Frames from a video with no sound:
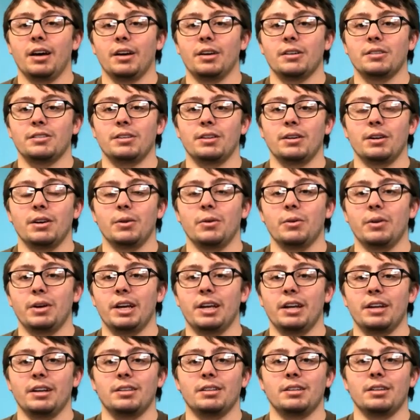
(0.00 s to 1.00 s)
so you don't
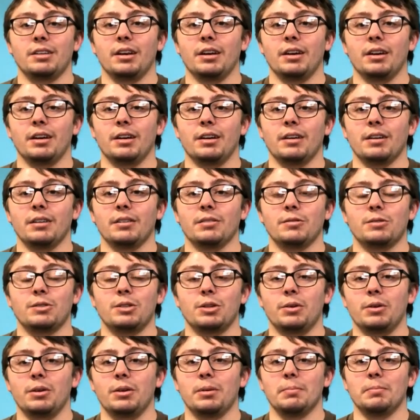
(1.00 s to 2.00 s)
get
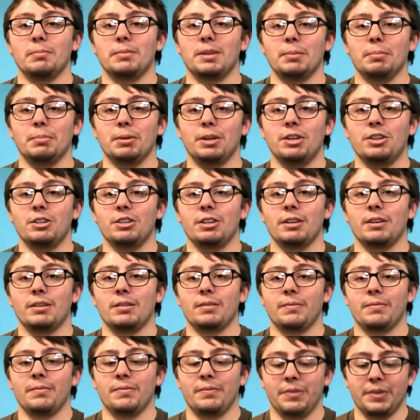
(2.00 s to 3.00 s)
sodium depletion.
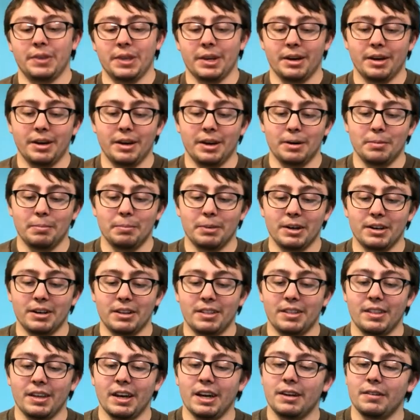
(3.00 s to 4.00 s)
But
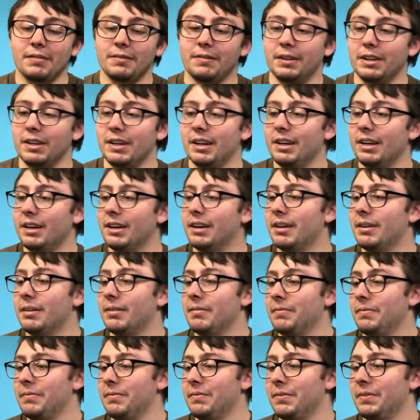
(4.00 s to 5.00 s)
thankfully,
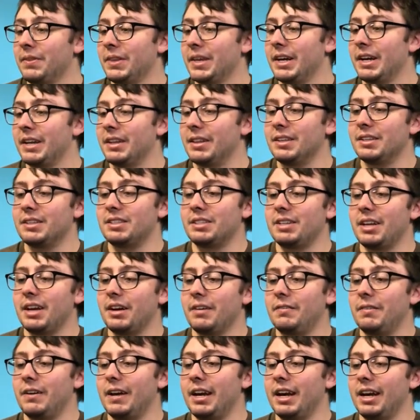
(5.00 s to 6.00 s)
this
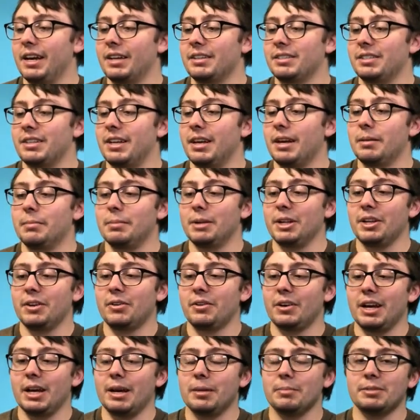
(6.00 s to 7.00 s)
stuff has 10
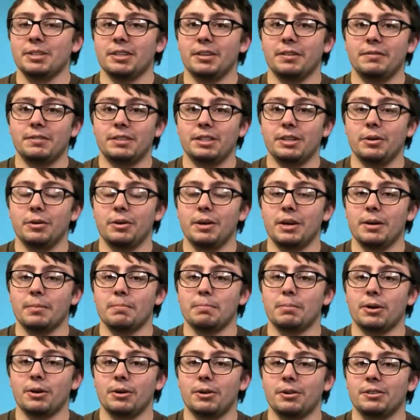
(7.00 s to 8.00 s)
milligrams of
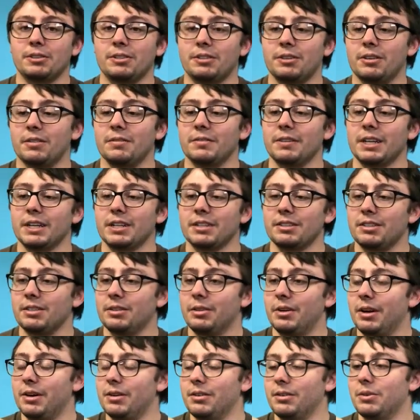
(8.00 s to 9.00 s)
sodium per serving,
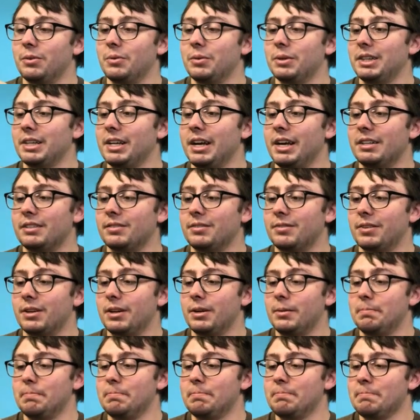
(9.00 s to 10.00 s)
so I don't know what that's
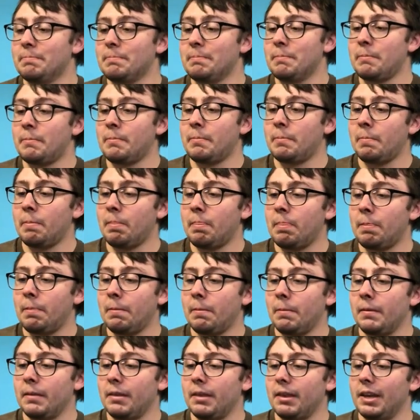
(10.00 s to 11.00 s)
from.
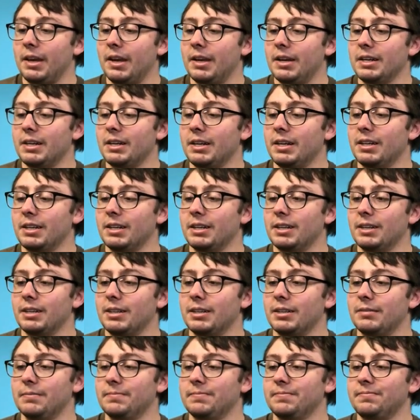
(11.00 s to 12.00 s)

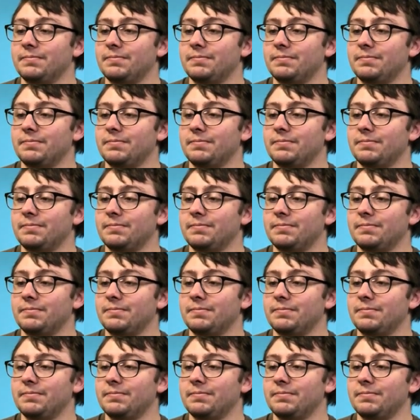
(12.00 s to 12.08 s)
But